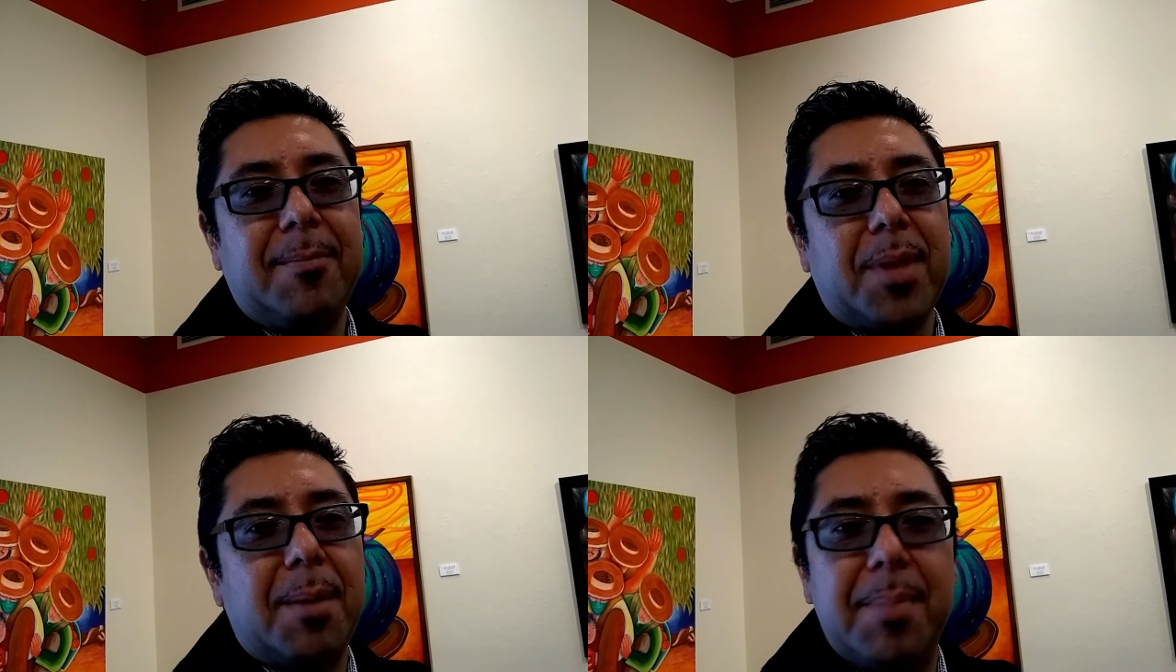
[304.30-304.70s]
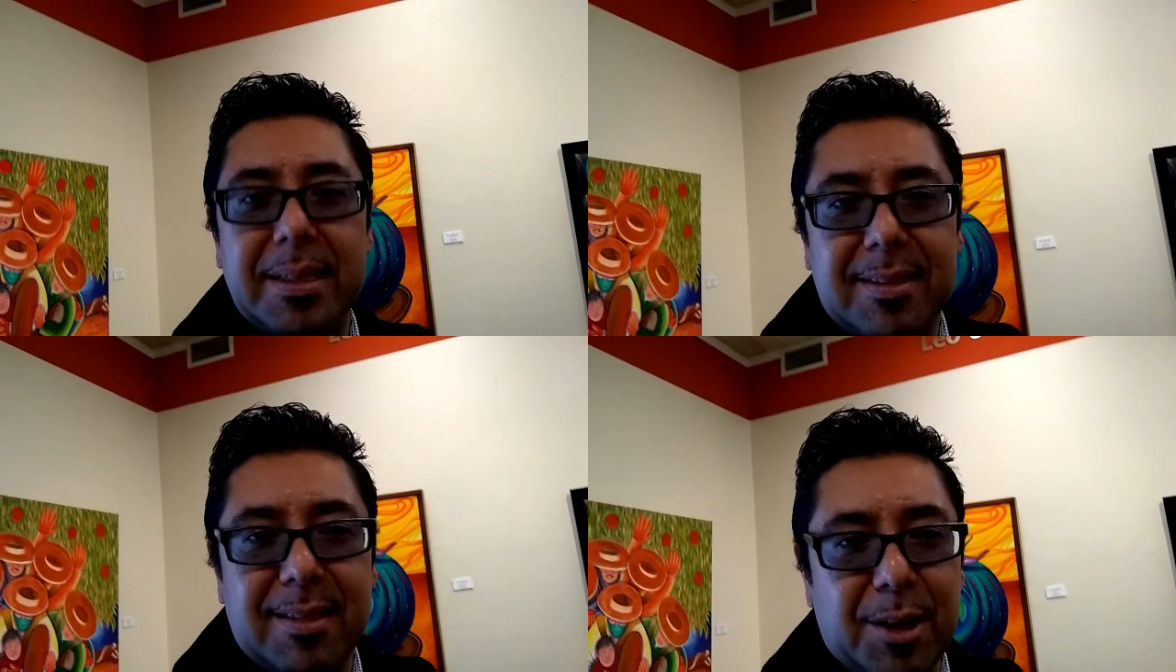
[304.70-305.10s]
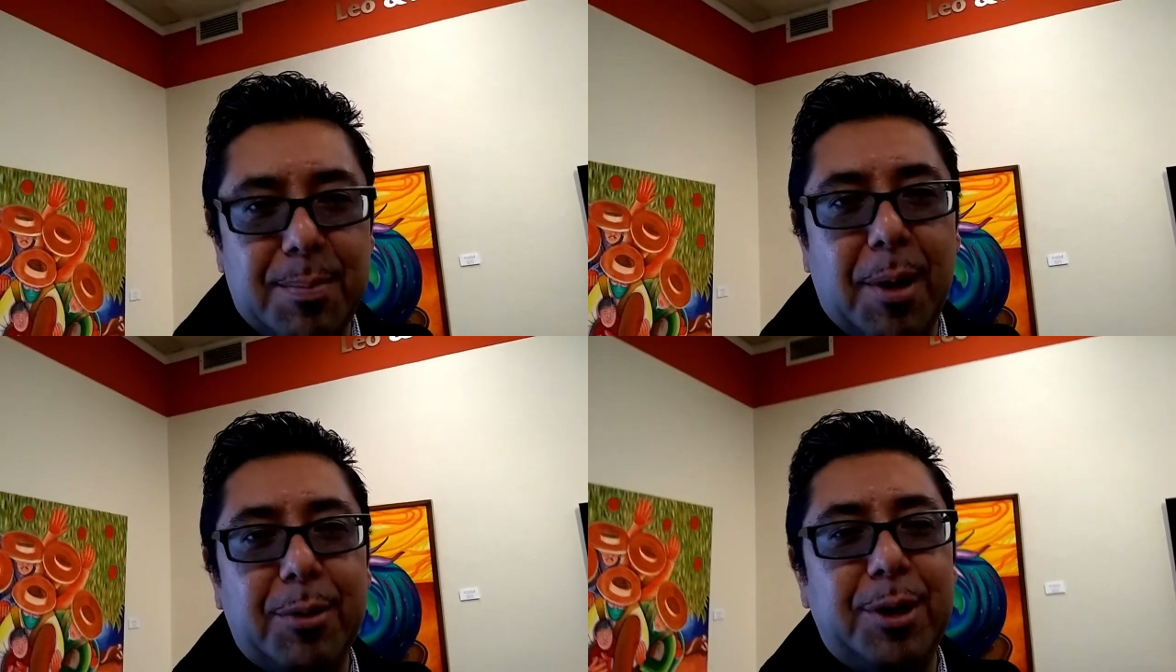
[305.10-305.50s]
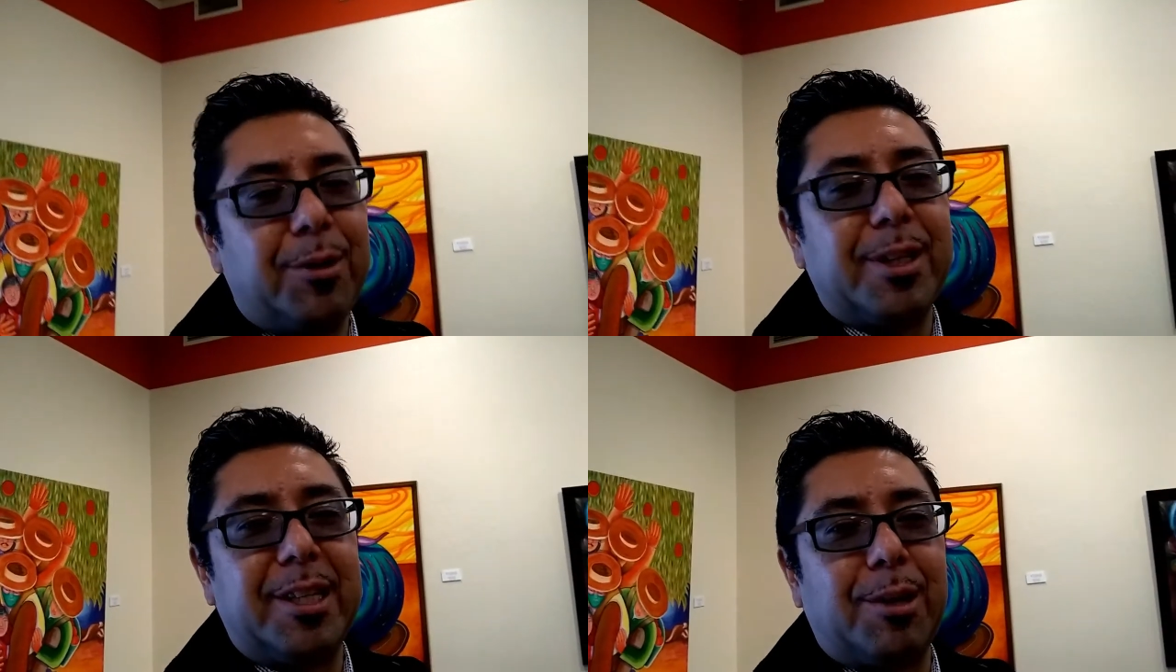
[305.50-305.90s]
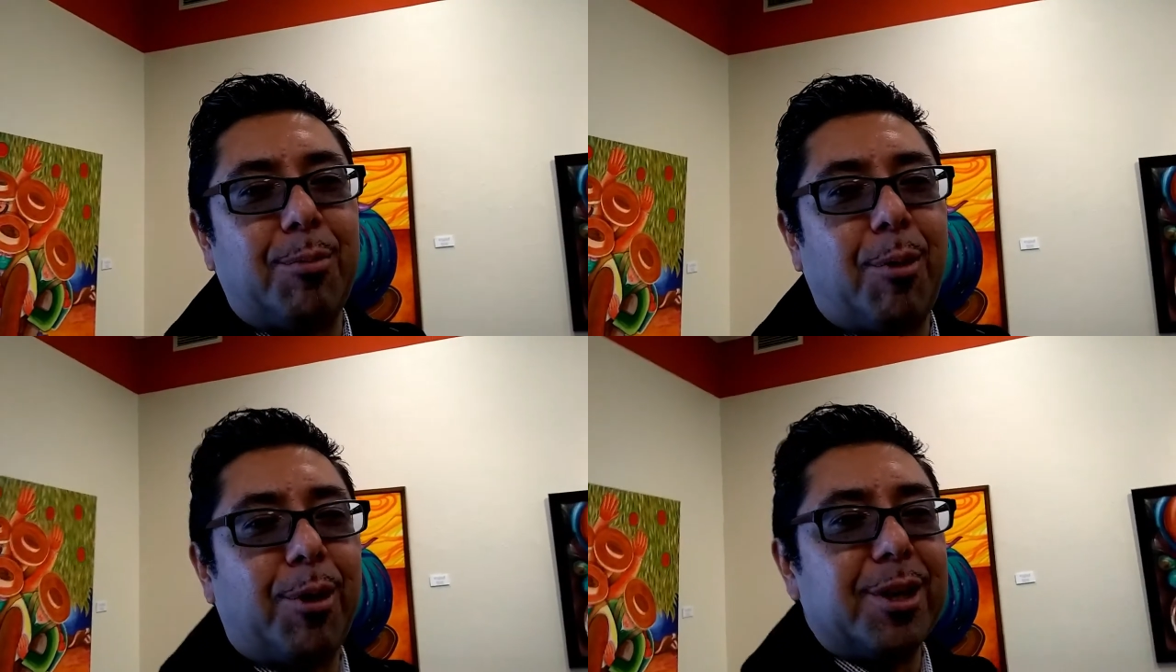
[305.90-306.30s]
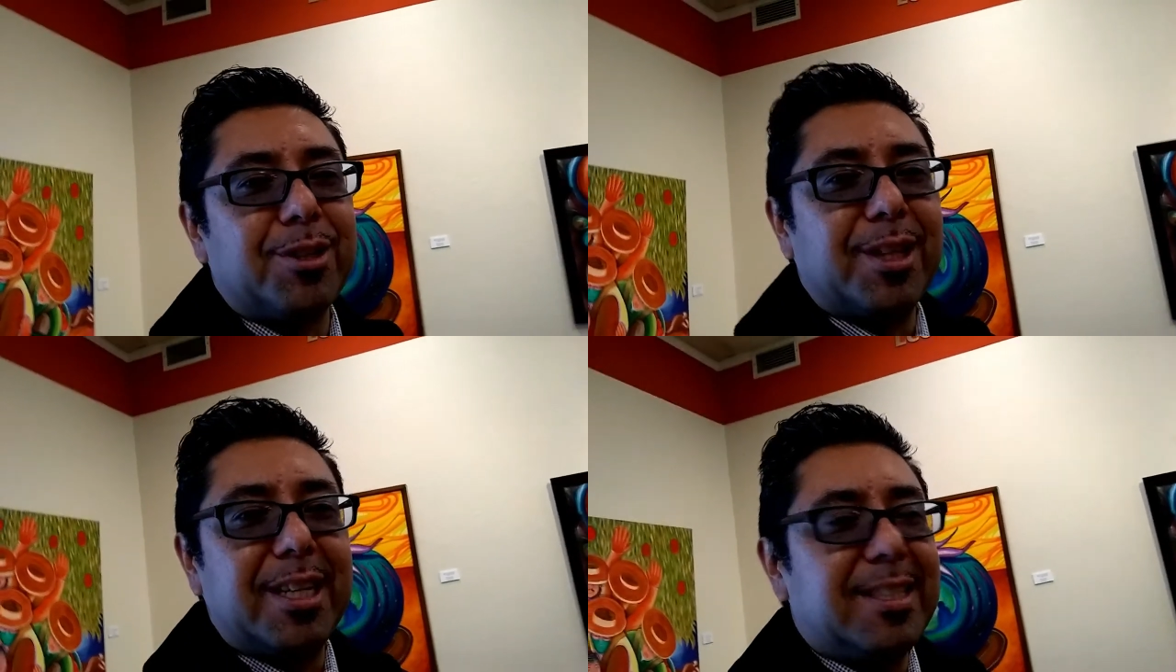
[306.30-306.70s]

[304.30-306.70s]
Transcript: amidst thermonuclear war. So this